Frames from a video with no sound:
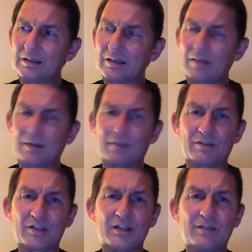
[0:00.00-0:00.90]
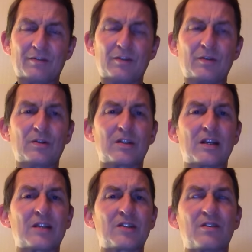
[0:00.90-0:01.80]
having received the news
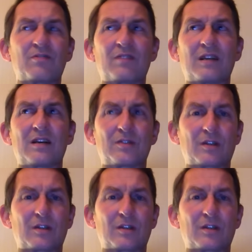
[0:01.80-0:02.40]
less than three hours